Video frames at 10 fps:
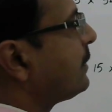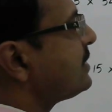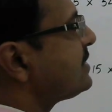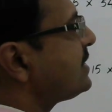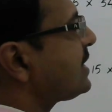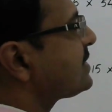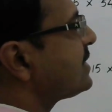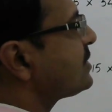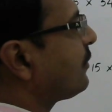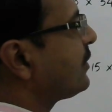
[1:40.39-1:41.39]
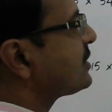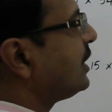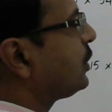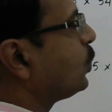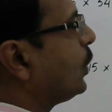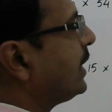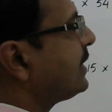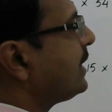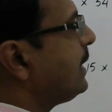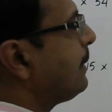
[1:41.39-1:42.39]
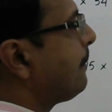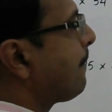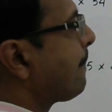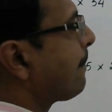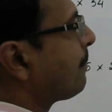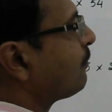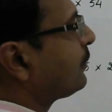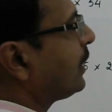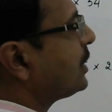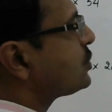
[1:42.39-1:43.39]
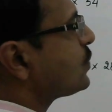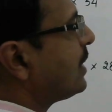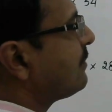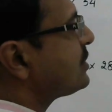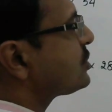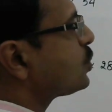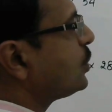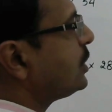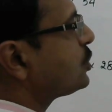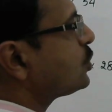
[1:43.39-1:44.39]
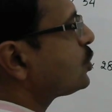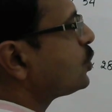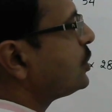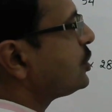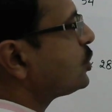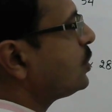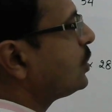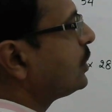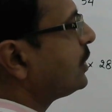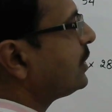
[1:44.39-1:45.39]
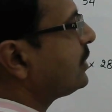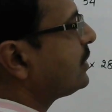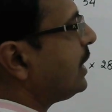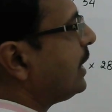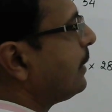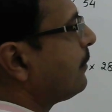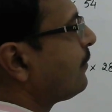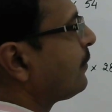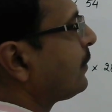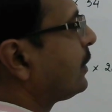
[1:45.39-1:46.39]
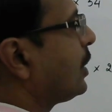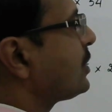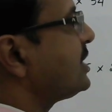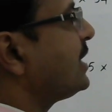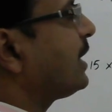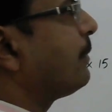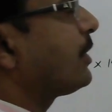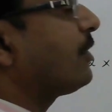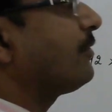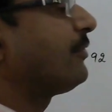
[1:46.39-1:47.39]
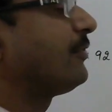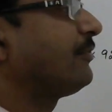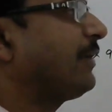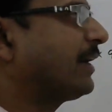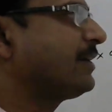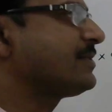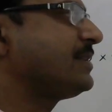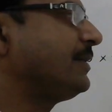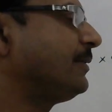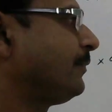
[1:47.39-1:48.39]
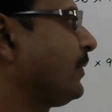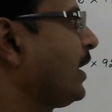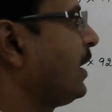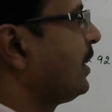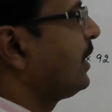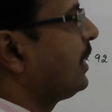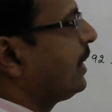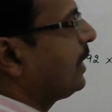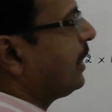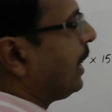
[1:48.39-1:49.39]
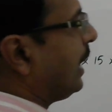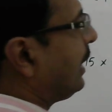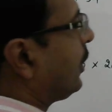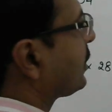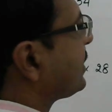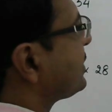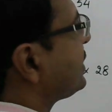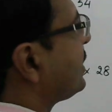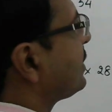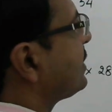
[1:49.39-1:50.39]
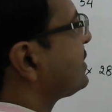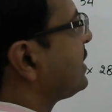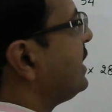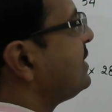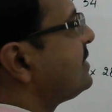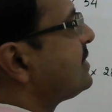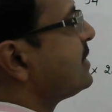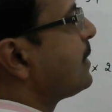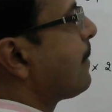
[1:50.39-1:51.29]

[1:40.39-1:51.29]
6 is obviously 2 and 3. And 12 is 2 into 2 into 3. Now see the number of factors here. I will not consider this 3s.